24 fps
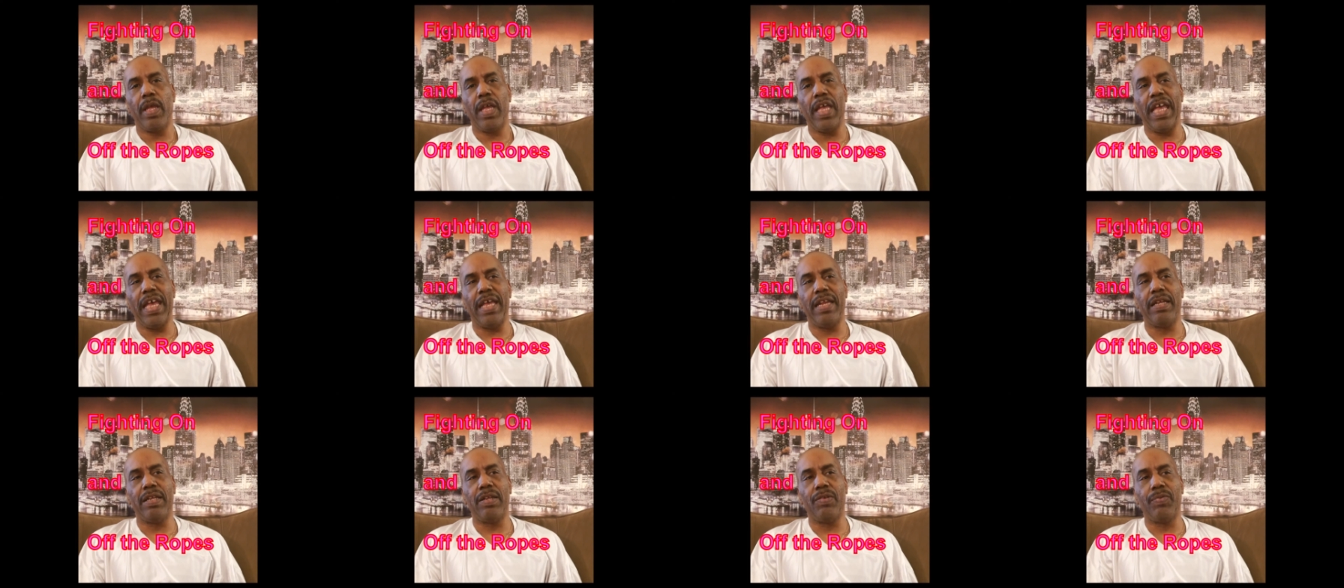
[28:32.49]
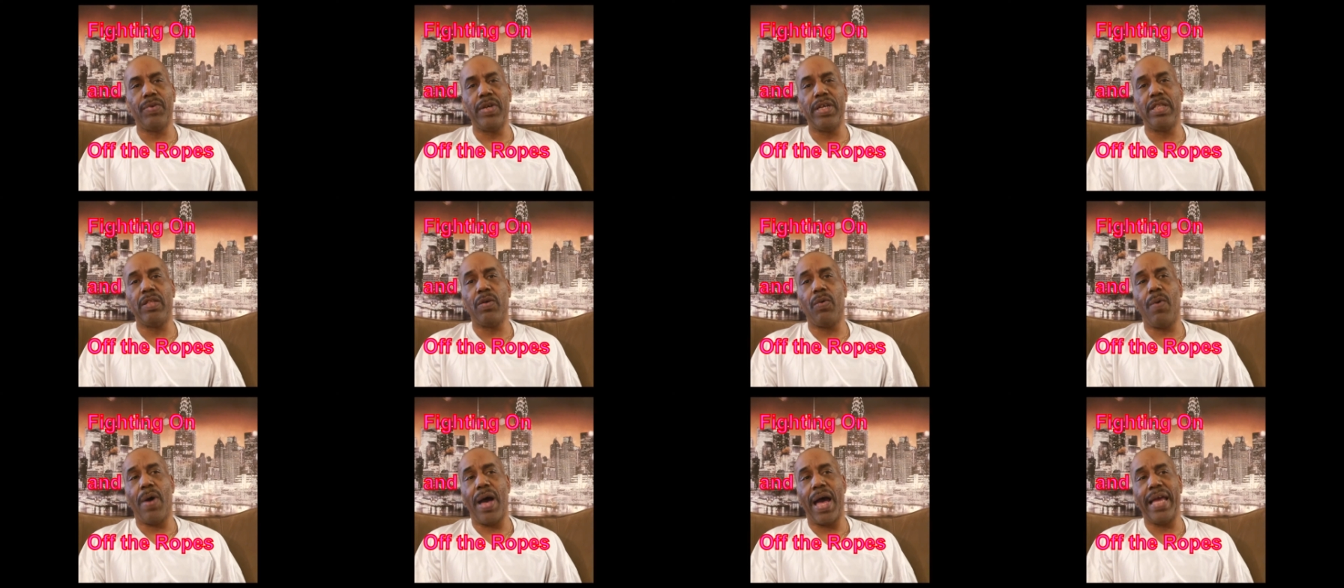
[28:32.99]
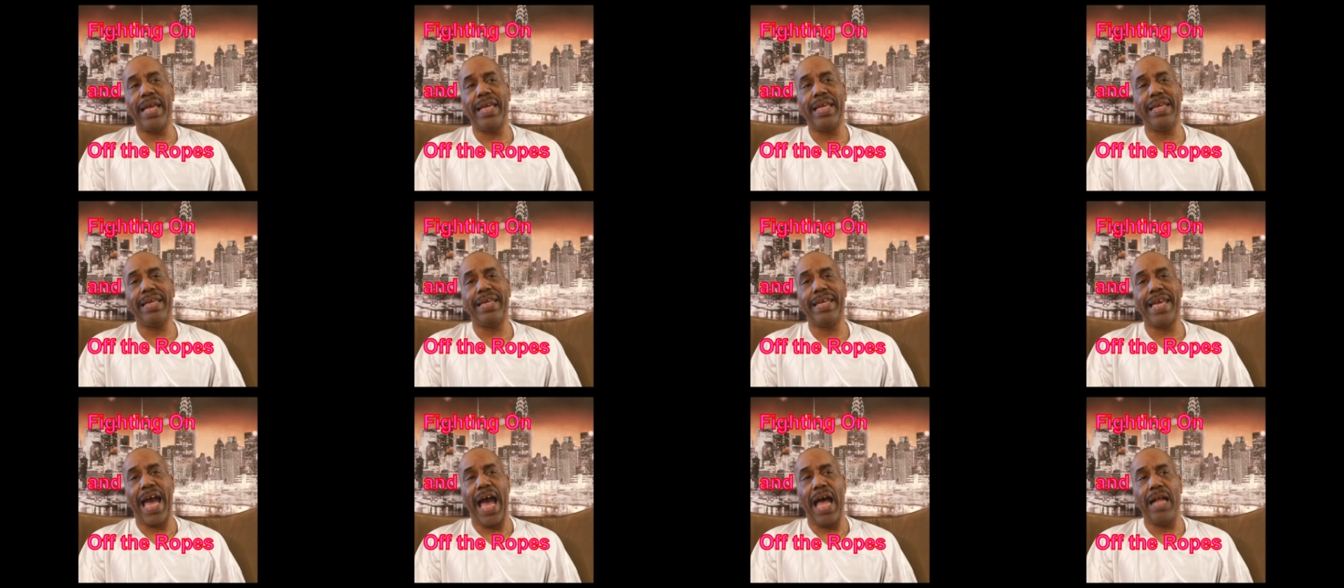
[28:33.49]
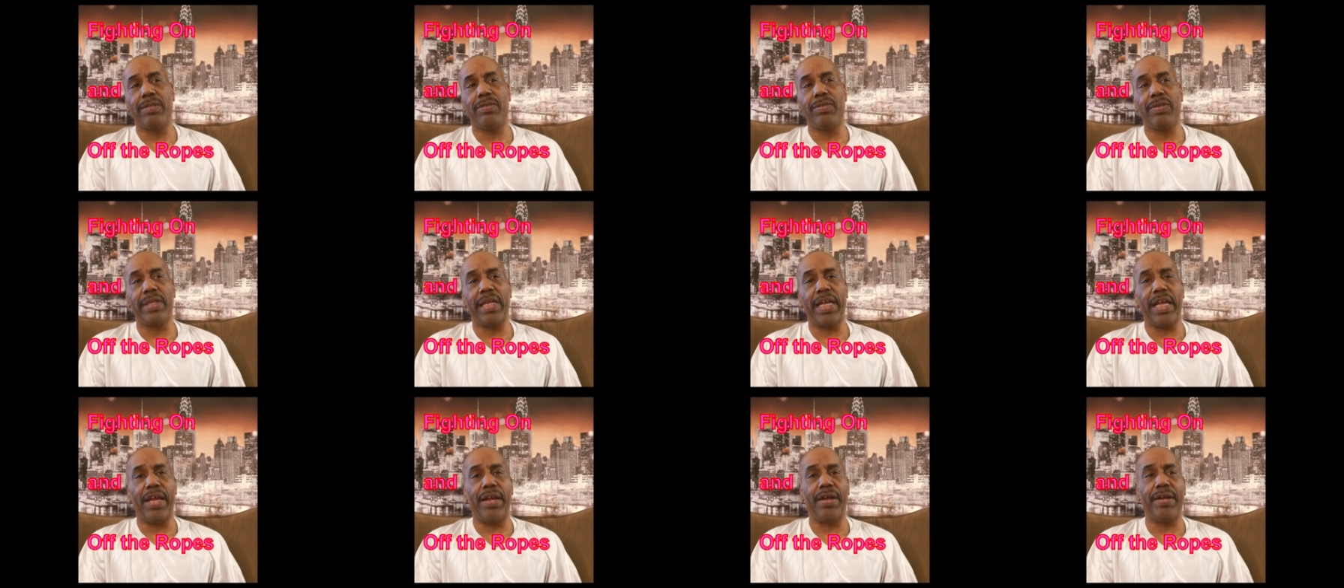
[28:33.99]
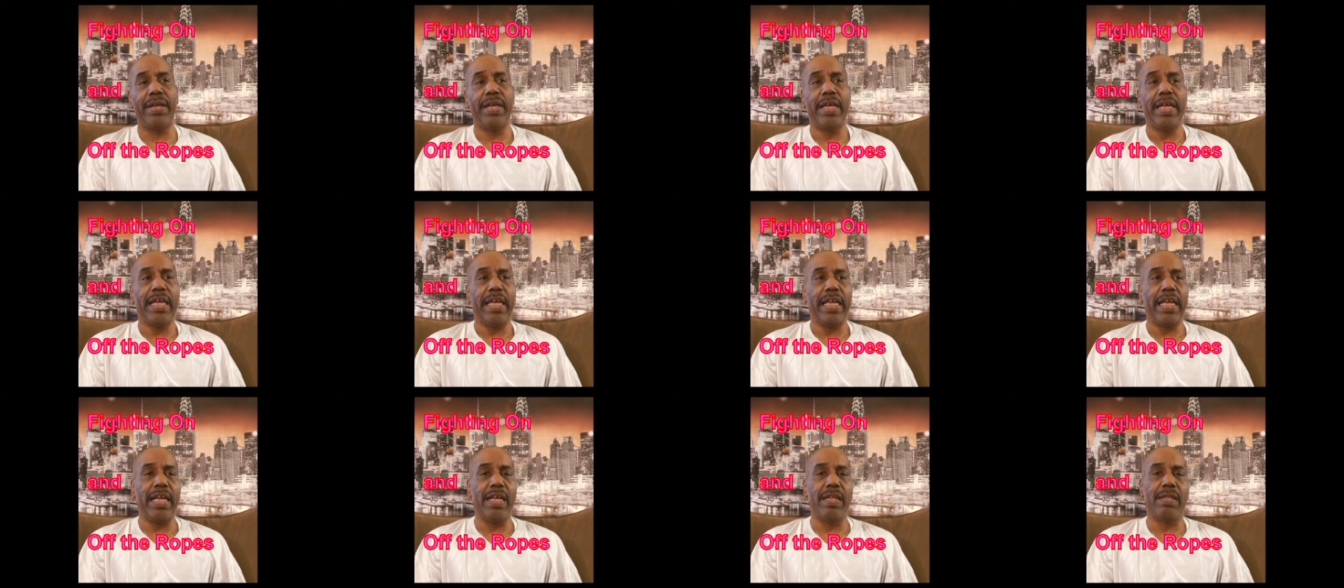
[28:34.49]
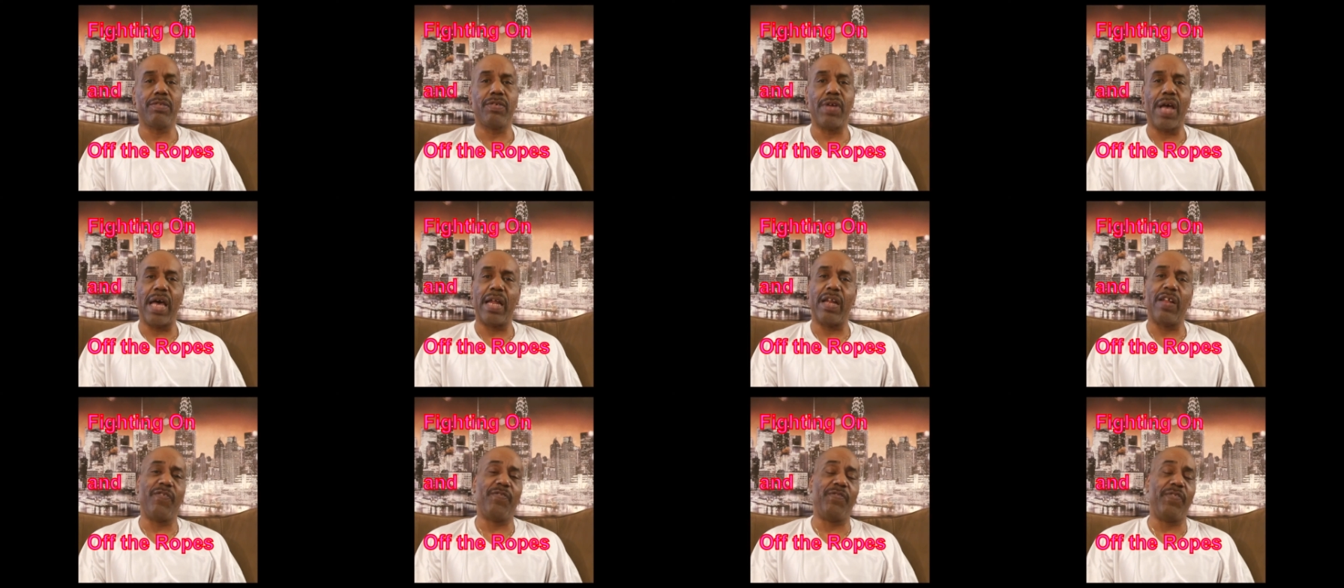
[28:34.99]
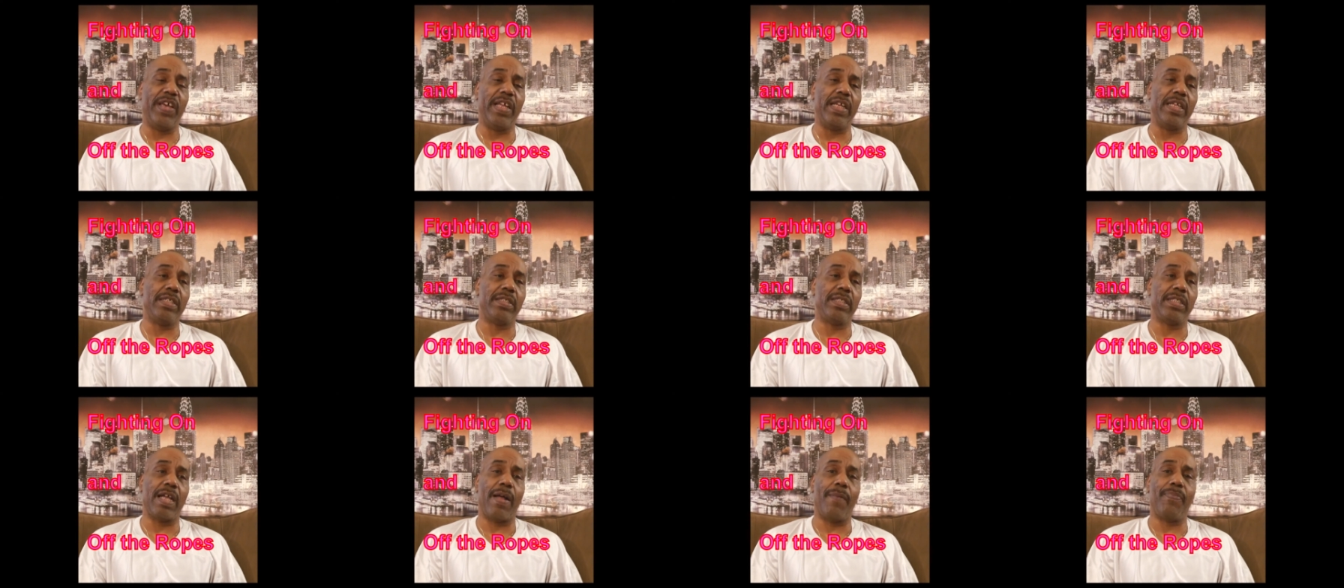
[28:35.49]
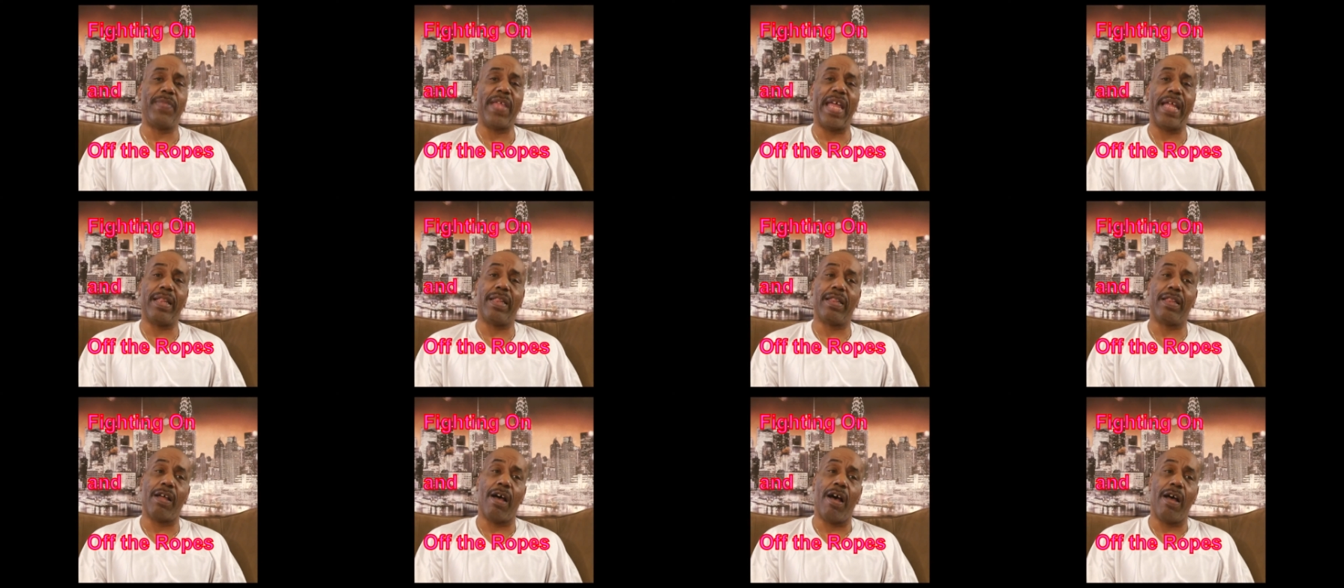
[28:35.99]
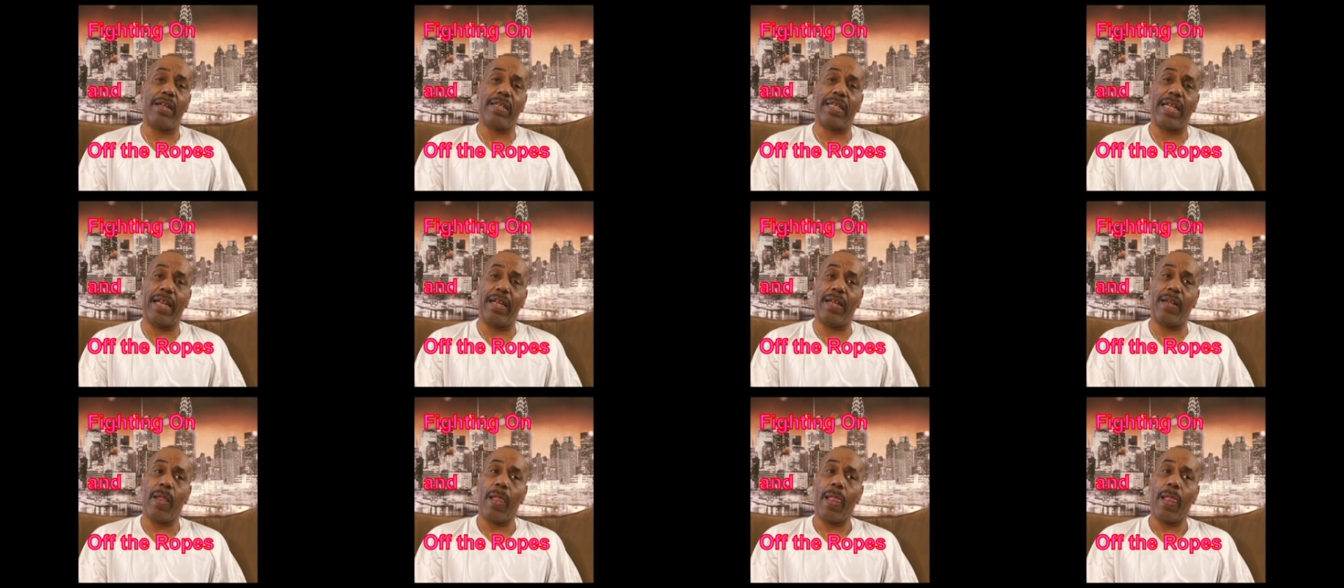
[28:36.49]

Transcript: And the reason why he got you there, he's trying to finish up that thought that